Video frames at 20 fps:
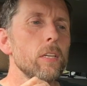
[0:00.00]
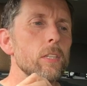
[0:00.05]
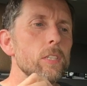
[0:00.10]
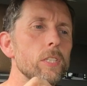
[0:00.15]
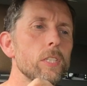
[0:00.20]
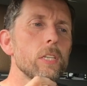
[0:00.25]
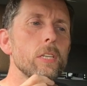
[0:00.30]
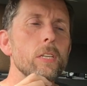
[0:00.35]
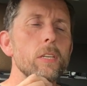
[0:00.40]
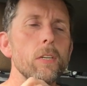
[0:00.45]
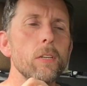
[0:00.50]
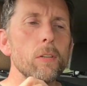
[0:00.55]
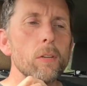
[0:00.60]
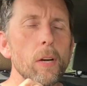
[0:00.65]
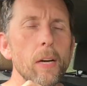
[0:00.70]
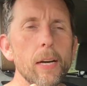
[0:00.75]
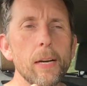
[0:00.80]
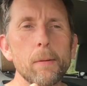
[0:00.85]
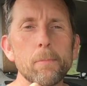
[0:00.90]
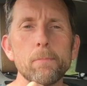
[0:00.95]
So
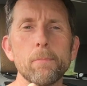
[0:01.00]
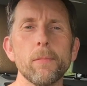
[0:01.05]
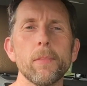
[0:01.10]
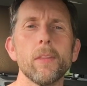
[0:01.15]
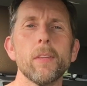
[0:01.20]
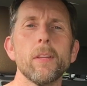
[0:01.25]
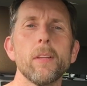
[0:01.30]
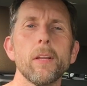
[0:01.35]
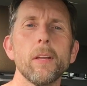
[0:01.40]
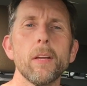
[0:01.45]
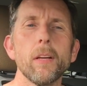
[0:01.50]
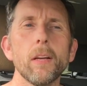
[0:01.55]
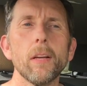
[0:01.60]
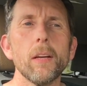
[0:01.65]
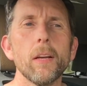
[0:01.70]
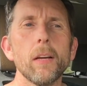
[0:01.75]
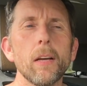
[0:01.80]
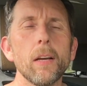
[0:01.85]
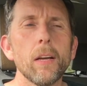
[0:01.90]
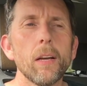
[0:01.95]
I'm
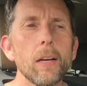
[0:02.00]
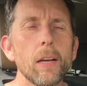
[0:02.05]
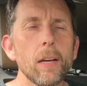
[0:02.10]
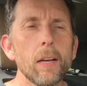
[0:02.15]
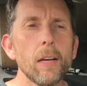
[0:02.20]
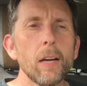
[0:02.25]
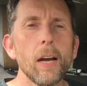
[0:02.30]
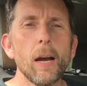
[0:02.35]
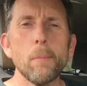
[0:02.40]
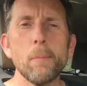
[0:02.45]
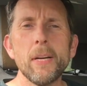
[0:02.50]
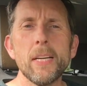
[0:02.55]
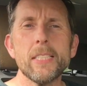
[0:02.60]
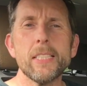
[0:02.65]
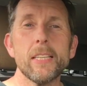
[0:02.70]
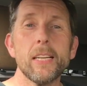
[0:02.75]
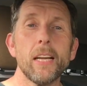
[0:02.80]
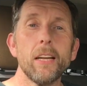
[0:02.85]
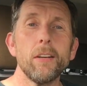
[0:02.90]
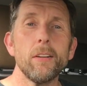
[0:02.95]
here
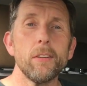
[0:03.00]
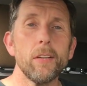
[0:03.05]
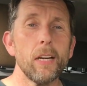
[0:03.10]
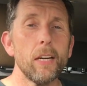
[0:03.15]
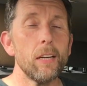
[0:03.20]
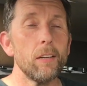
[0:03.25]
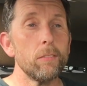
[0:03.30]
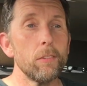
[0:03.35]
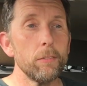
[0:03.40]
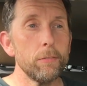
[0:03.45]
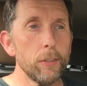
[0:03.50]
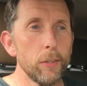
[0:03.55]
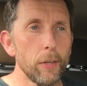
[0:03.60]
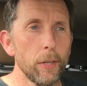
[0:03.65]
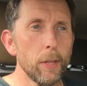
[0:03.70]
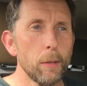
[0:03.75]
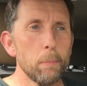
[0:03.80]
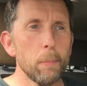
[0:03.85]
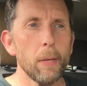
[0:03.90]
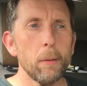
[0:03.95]
today
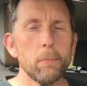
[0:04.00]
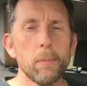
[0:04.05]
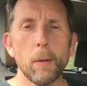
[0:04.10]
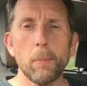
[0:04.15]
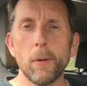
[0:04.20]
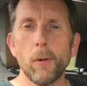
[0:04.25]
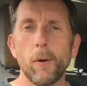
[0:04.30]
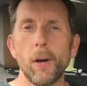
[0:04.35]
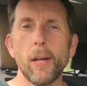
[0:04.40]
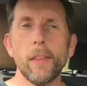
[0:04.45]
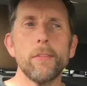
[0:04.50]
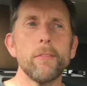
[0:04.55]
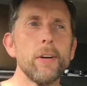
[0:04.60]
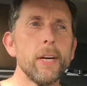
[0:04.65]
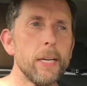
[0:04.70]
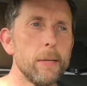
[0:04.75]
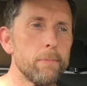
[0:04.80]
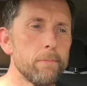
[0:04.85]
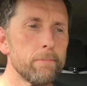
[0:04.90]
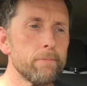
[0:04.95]
reviewing the BMW
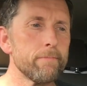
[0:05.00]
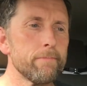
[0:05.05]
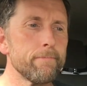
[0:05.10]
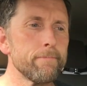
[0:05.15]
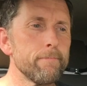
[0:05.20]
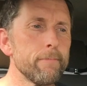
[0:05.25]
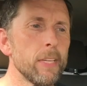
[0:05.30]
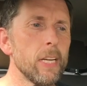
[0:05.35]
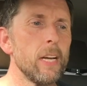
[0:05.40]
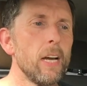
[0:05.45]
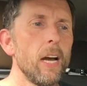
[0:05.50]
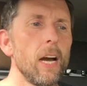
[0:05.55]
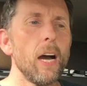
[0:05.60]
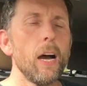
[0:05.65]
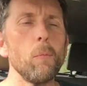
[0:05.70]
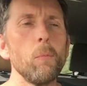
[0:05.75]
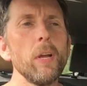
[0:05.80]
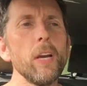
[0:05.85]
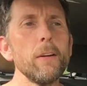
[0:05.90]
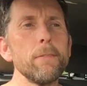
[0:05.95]
i3.
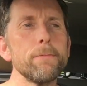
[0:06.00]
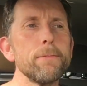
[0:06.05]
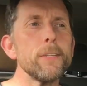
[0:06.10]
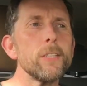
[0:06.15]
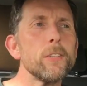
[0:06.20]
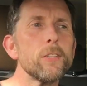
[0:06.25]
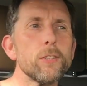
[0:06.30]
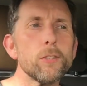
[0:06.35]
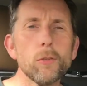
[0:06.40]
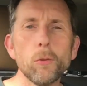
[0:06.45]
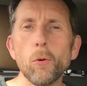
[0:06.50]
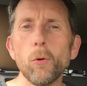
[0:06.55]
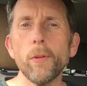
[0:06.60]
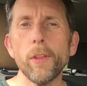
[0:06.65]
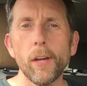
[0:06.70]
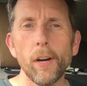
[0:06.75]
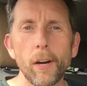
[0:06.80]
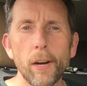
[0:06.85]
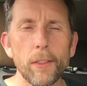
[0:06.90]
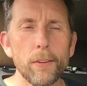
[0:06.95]
And when I first saw
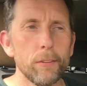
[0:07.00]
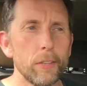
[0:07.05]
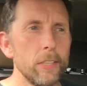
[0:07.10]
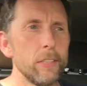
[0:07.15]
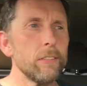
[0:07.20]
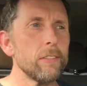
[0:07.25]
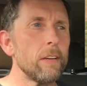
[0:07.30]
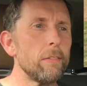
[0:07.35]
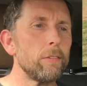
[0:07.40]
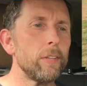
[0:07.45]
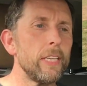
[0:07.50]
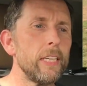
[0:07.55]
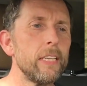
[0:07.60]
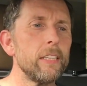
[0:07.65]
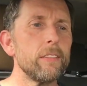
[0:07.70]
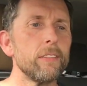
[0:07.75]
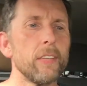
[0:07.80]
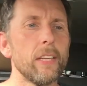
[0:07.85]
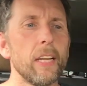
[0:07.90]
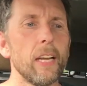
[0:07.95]
the i3 several
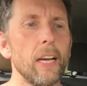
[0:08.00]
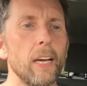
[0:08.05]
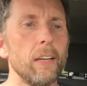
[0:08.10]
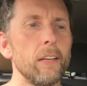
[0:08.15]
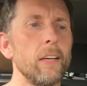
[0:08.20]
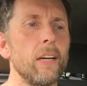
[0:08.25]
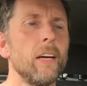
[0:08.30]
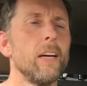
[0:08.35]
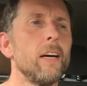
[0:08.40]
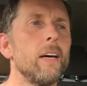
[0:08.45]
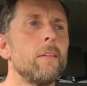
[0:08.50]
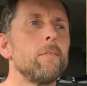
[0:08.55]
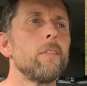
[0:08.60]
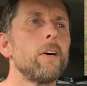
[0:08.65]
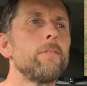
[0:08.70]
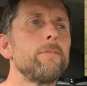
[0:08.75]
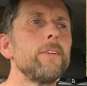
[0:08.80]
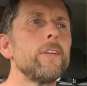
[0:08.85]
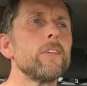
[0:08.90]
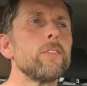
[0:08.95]
years ago,
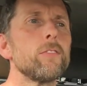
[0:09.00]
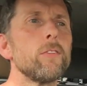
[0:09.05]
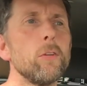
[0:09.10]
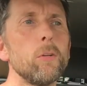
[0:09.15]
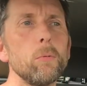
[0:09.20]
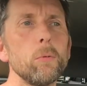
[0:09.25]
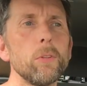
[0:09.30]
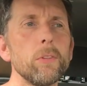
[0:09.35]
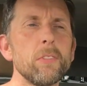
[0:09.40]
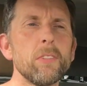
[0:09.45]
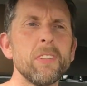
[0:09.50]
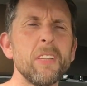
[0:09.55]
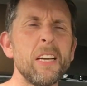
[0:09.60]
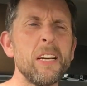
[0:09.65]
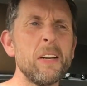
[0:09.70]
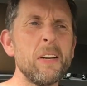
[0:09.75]
my first thought was,